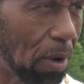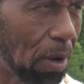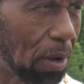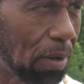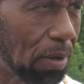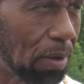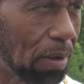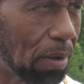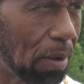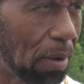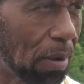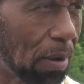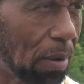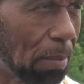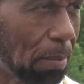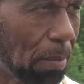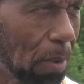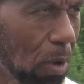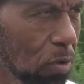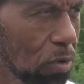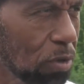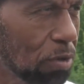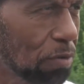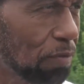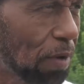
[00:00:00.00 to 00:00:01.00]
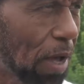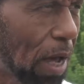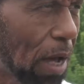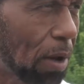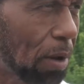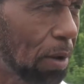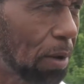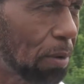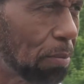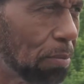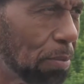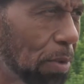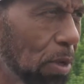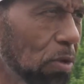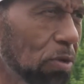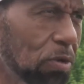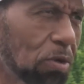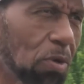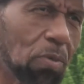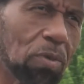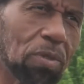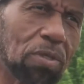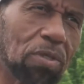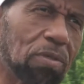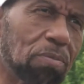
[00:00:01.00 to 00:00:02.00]
But most of our
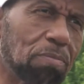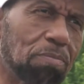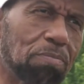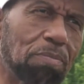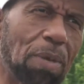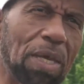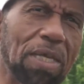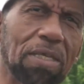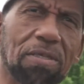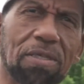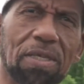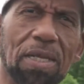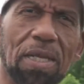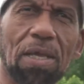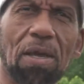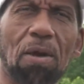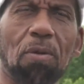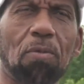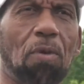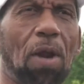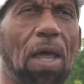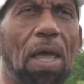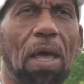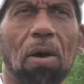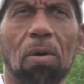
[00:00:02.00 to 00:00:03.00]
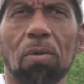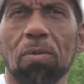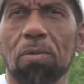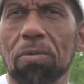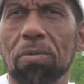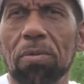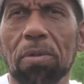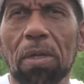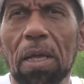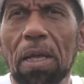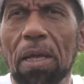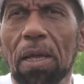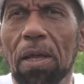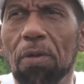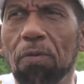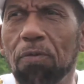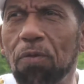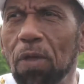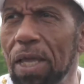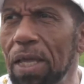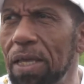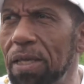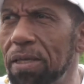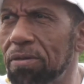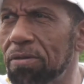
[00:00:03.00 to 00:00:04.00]
music was basically around
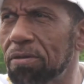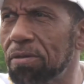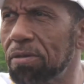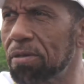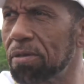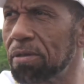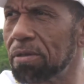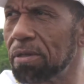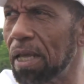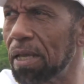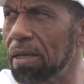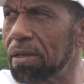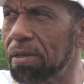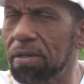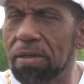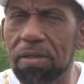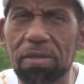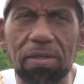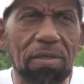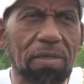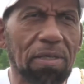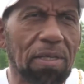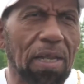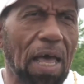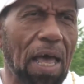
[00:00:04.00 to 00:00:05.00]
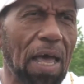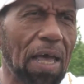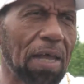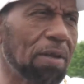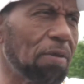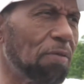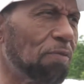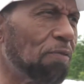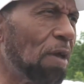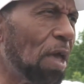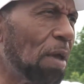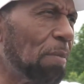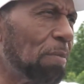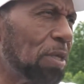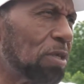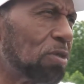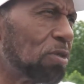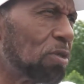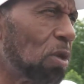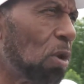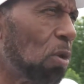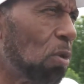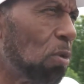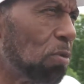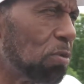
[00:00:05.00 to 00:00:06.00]
things that Sly and the Family
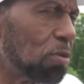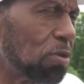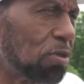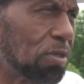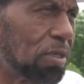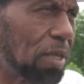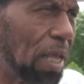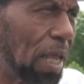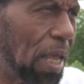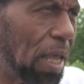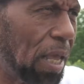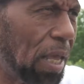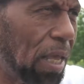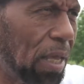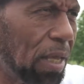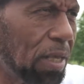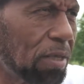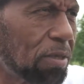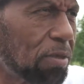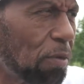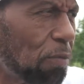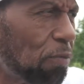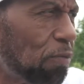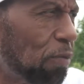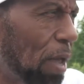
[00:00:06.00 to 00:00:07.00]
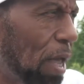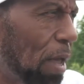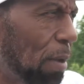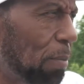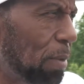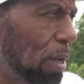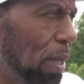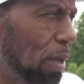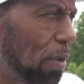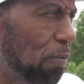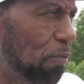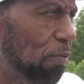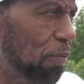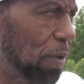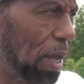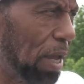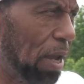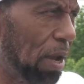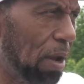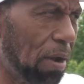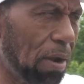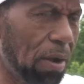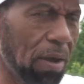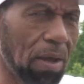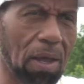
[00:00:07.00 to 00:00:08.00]
Stone sing. It's a family affair.
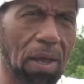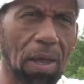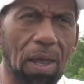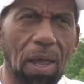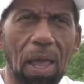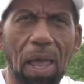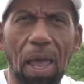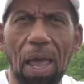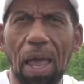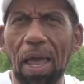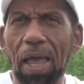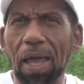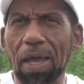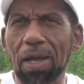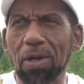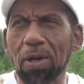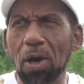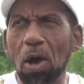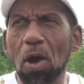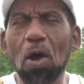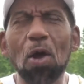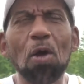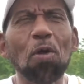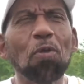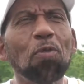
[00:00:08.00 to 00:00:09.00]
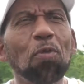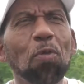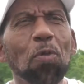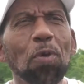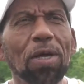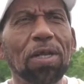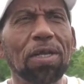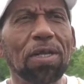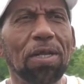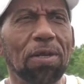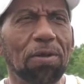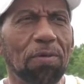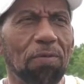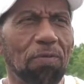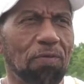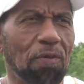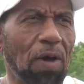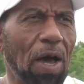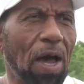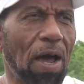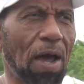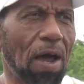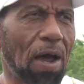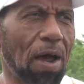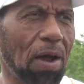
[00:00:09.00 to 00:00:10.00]
And Earth, Wind, and
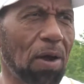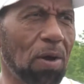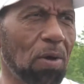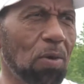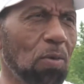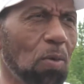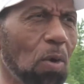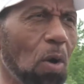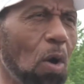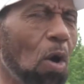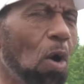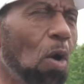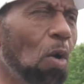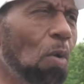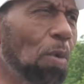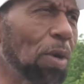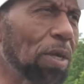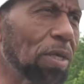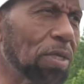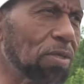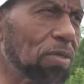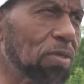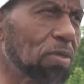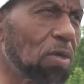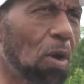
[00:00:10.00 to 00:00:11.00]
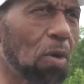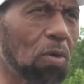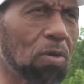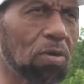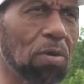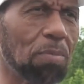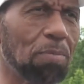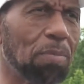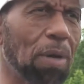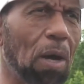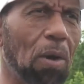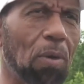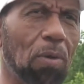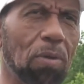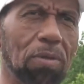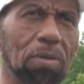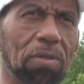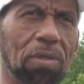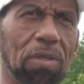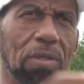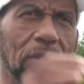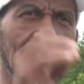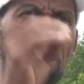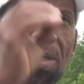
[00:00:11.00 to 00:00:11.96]
Fire, who always talked about